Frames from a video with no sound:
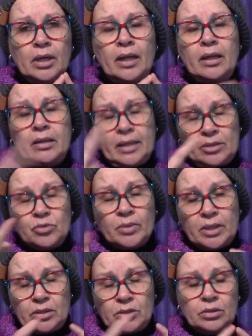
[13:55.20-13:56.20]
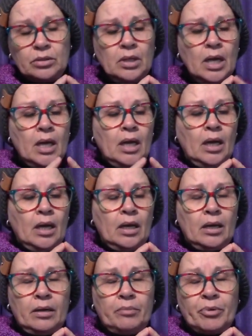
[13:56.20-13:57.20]
and that's what I do,
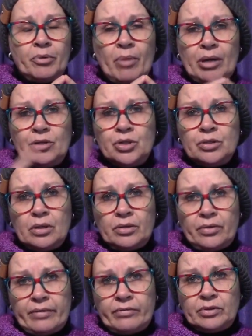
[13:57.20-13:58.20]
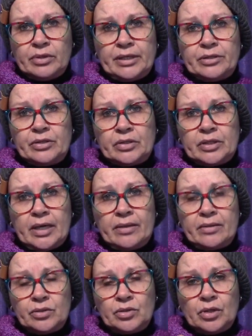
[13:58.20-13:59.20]
a promotion on Ravelry to say
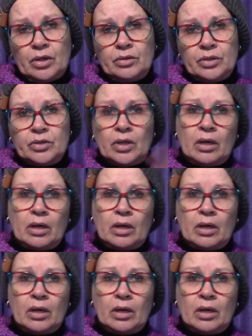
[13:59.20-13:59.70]
this code is